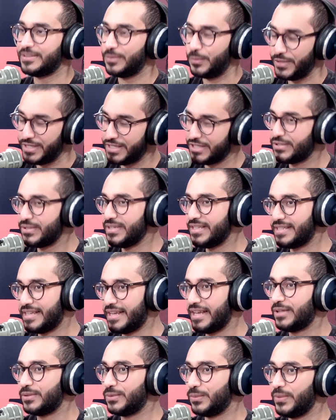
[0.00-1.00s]
we literally
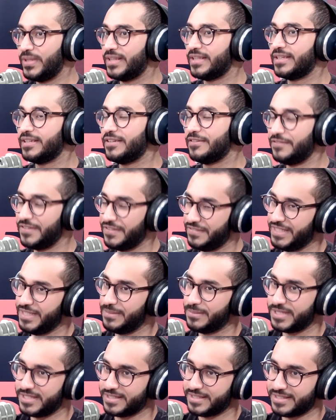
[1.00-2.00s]
sell out within
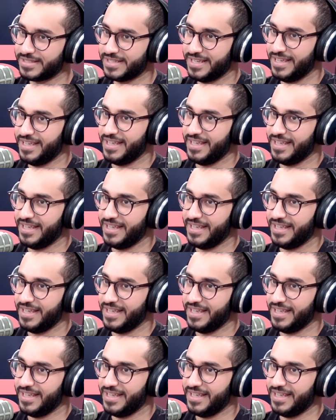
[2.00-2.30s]
15 minutes.